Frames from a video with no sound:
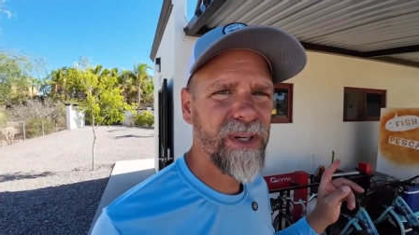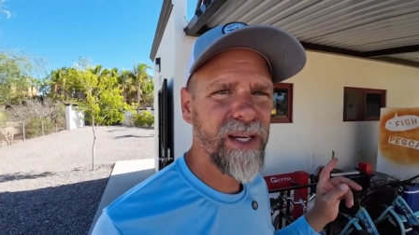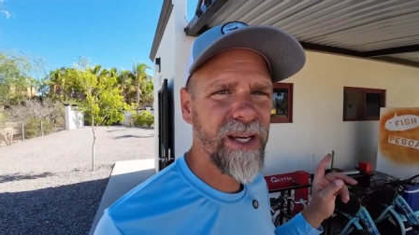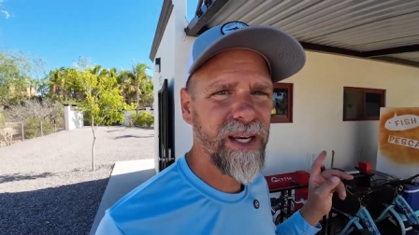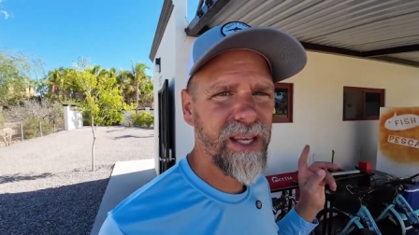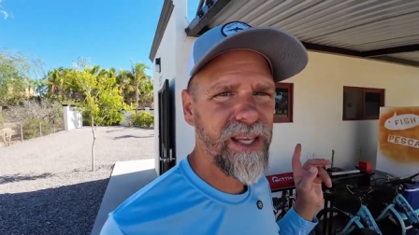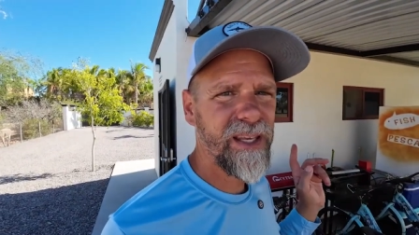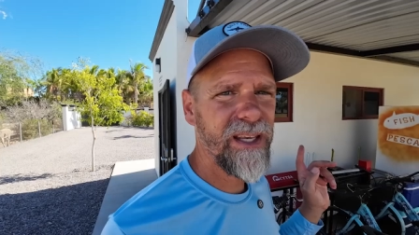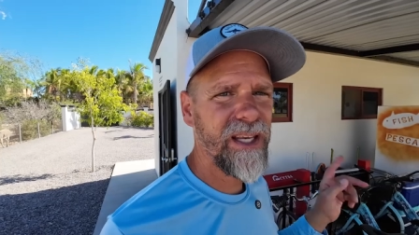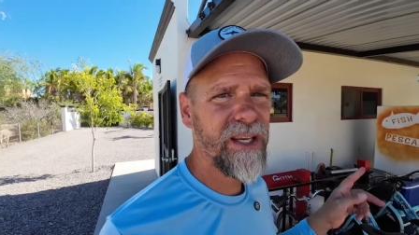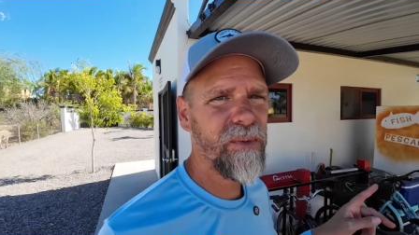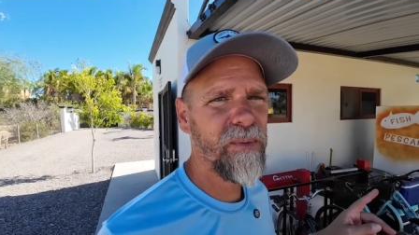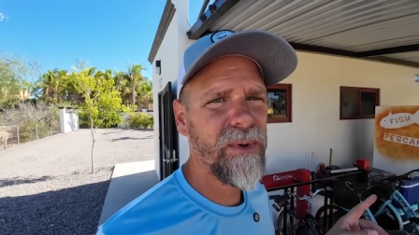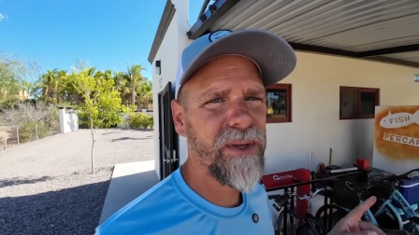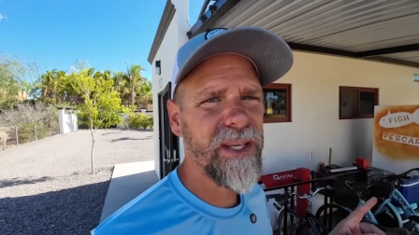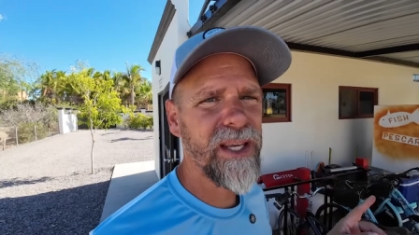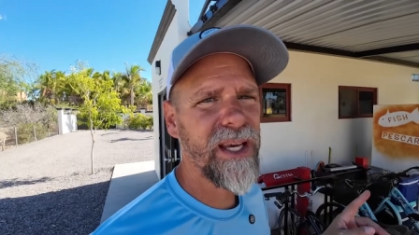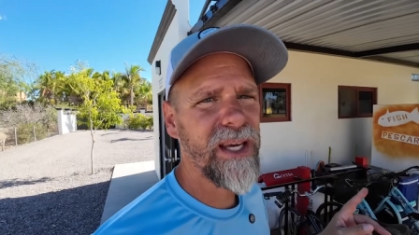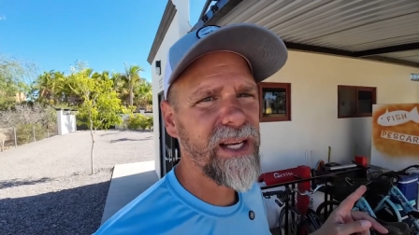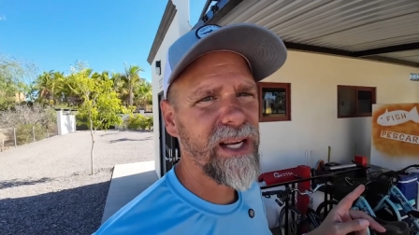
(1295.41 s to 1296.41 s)
a heat we
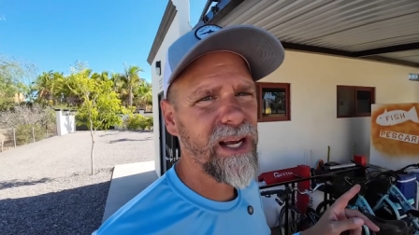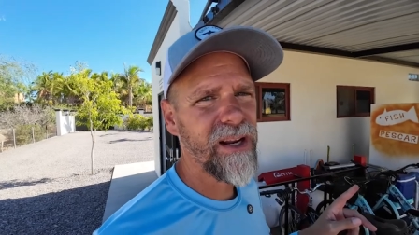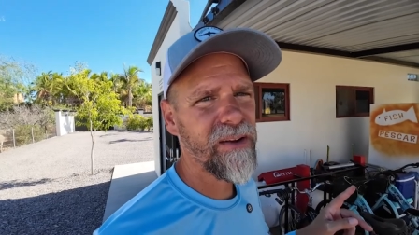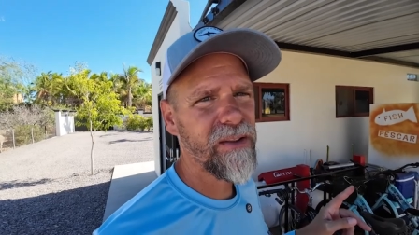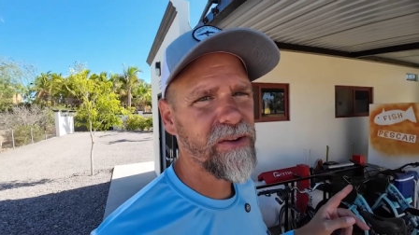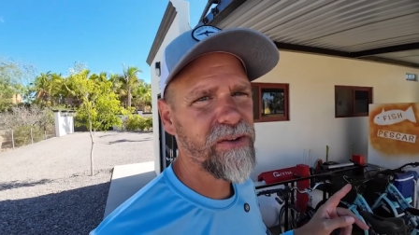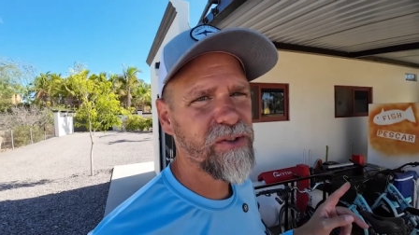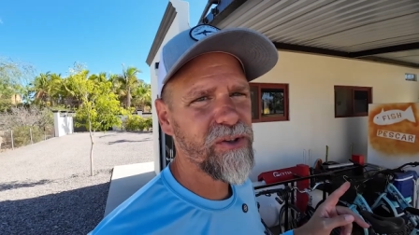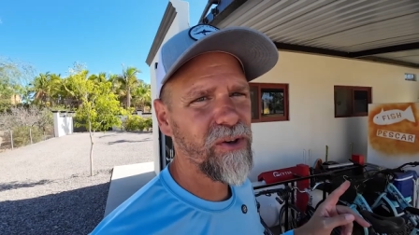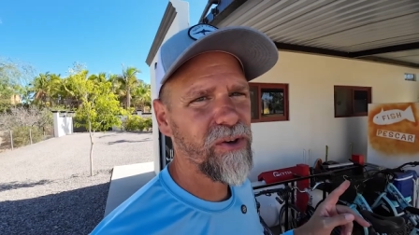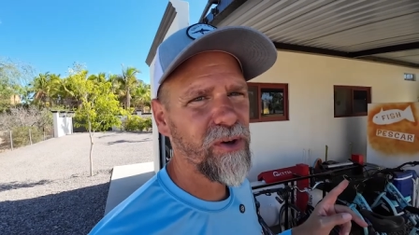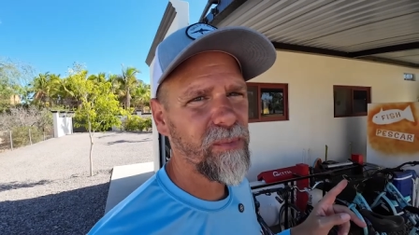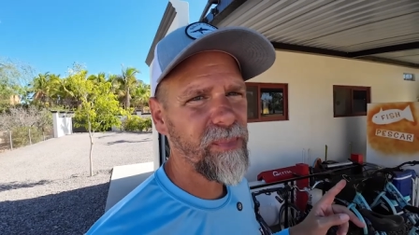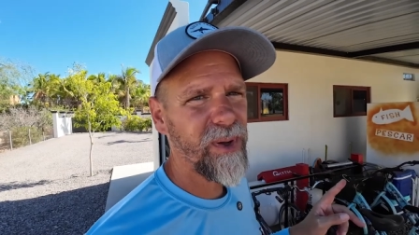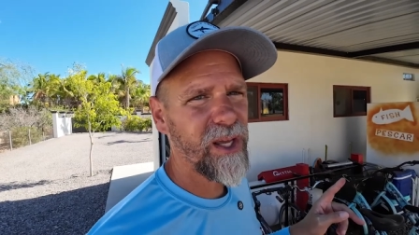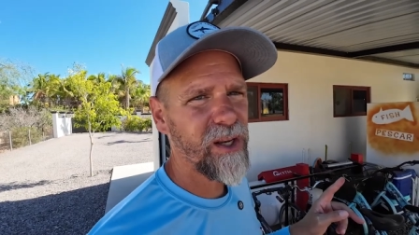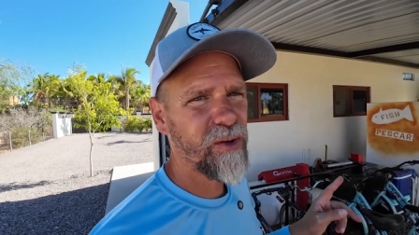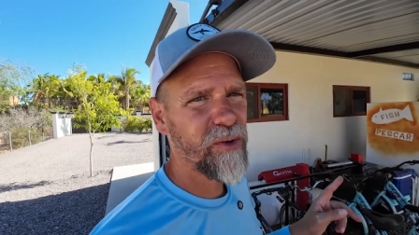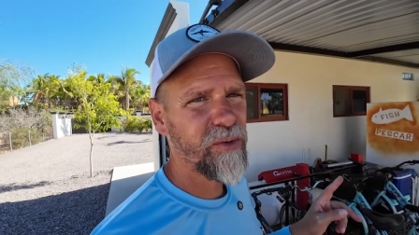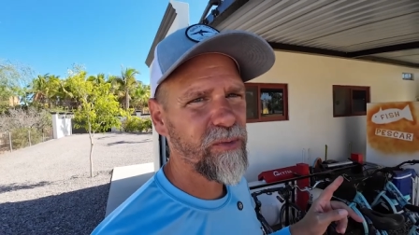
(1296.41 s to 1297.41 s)
can out of the solar
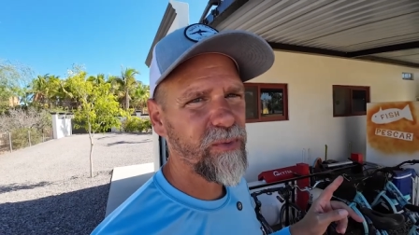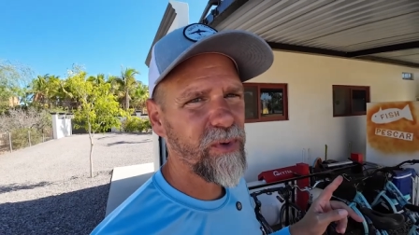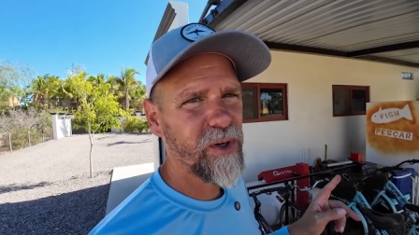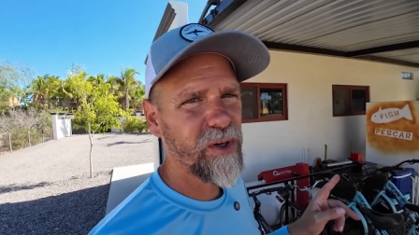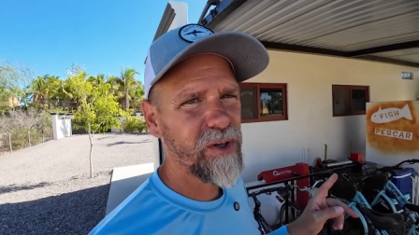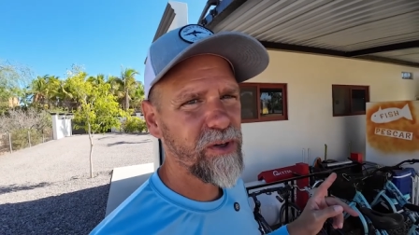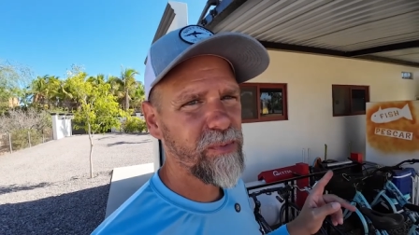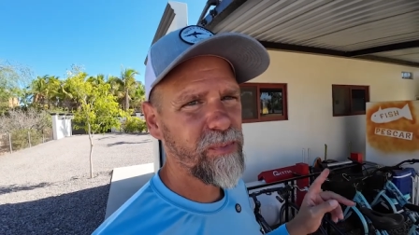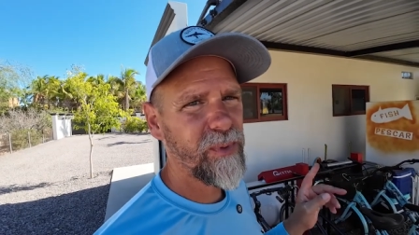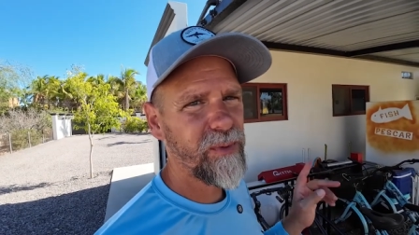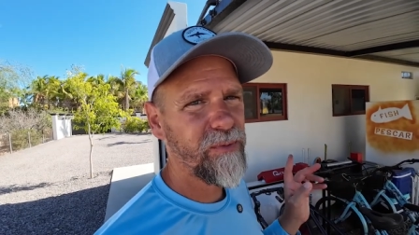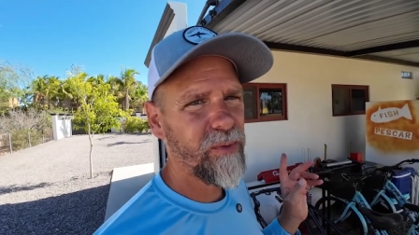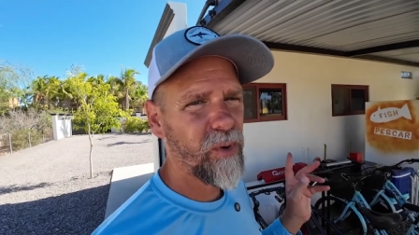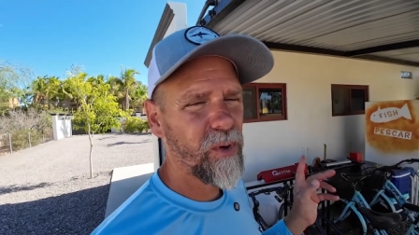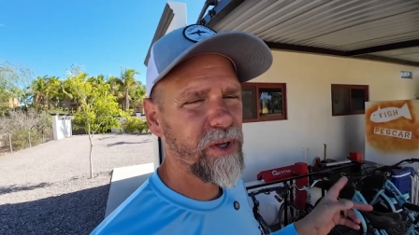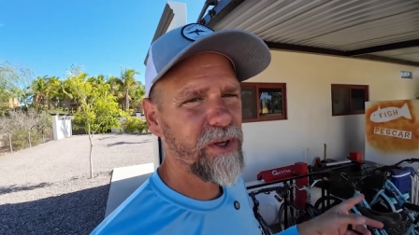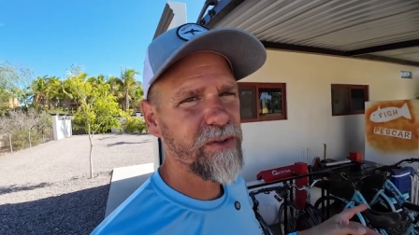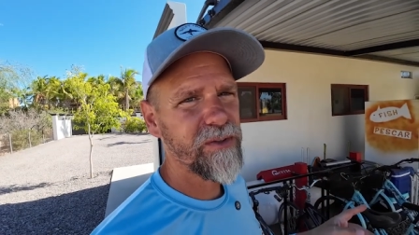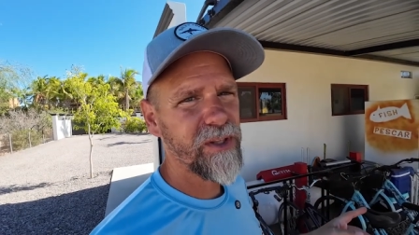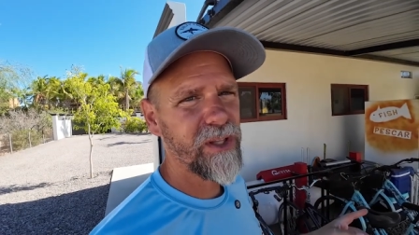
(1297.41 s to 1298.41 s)
panels first before
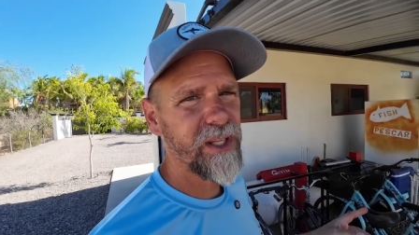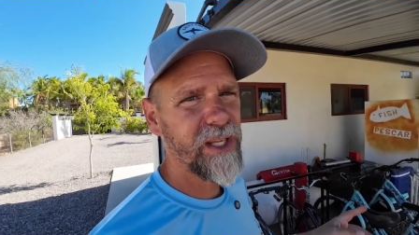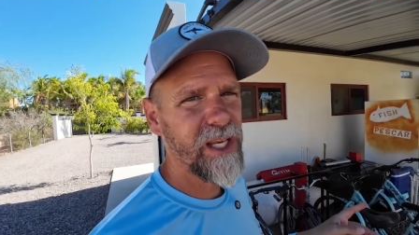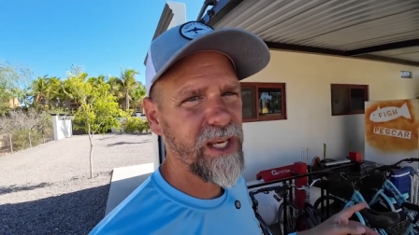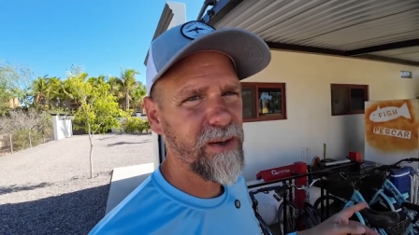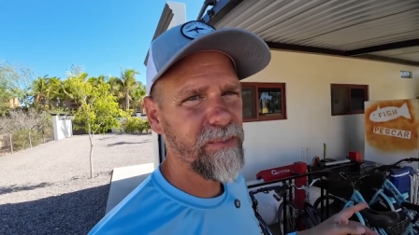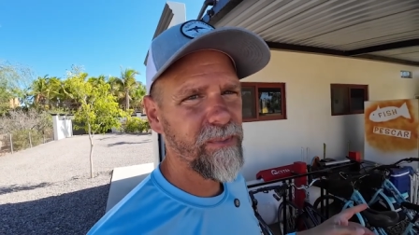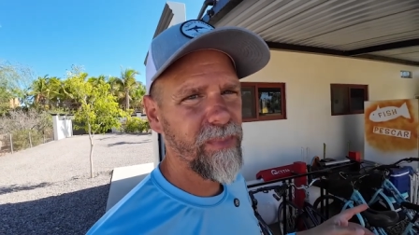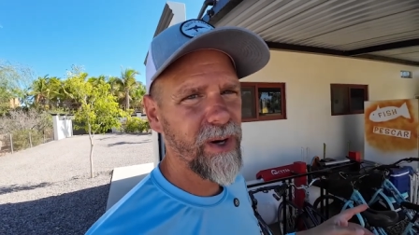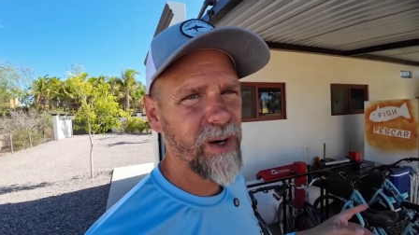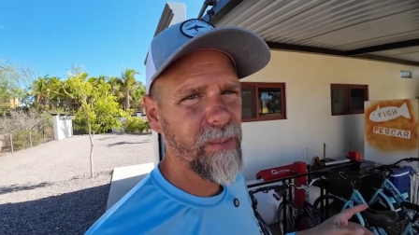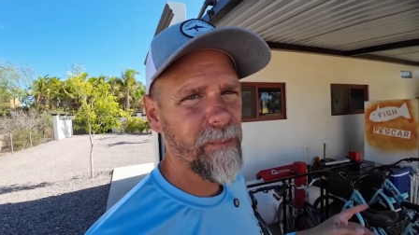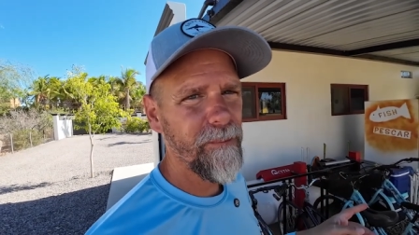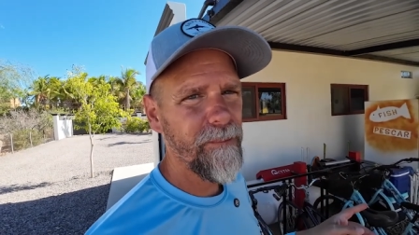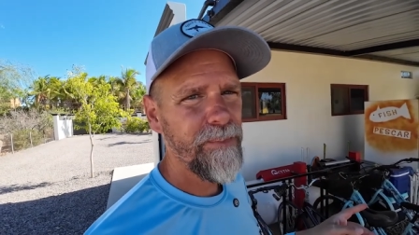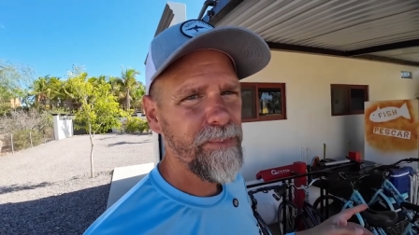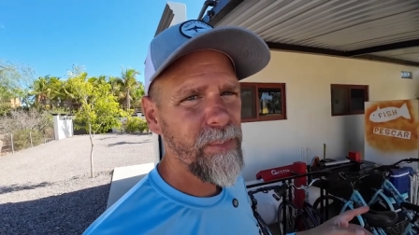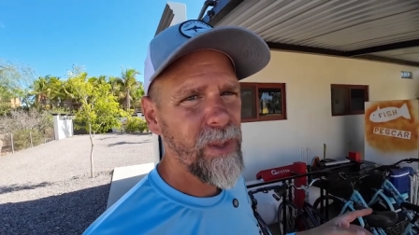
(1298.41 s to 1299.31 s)
using the heat pump.